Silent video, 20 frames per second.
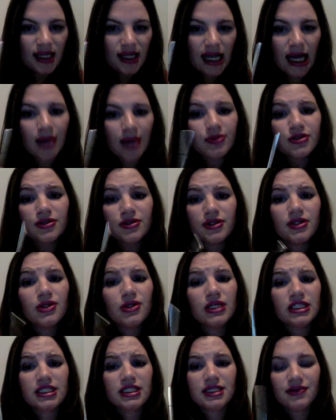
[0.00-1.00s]
Absolutely
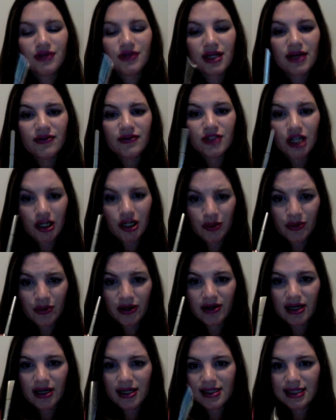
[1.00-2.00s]
gorgeous. If you have dark
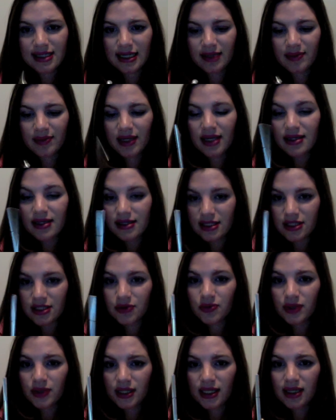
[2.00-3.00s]
brown eyes like me, this is a
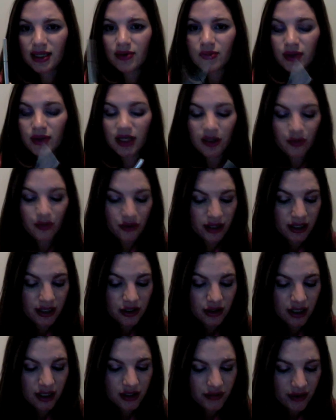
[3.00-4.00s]
really, really pretty
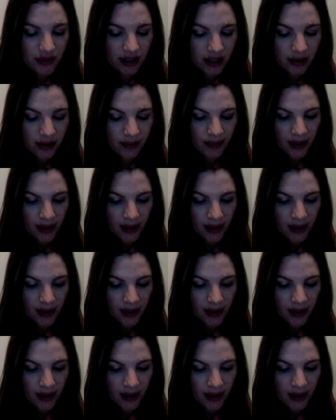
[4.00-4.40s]
choice for you.